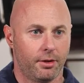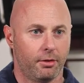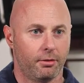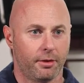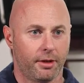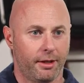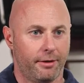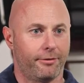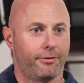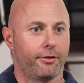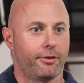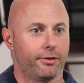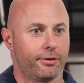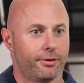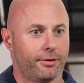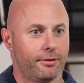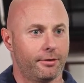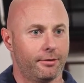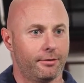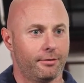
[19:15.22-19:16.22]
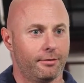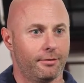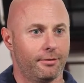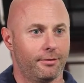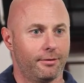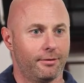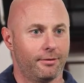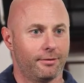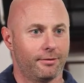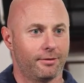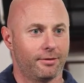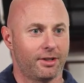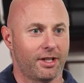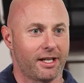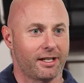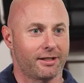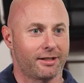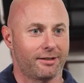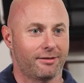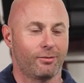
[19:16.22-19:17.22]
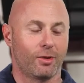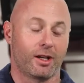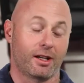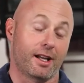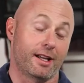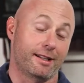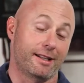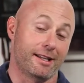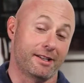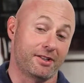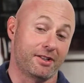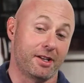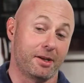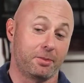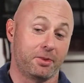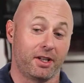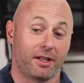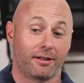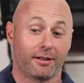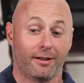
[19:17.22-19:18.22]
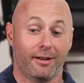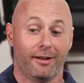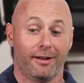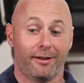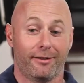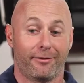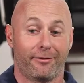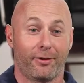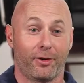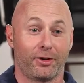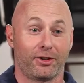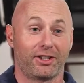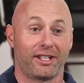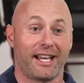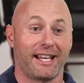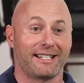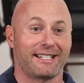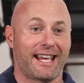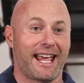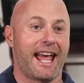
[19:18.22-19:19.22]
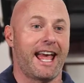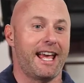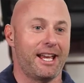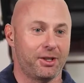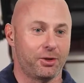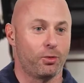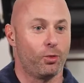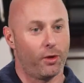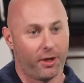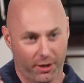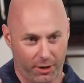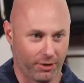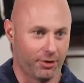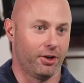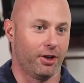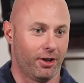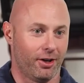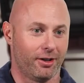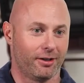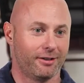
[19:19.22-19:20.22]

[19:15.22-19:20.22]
You were the first not test subject, first test case with your dog.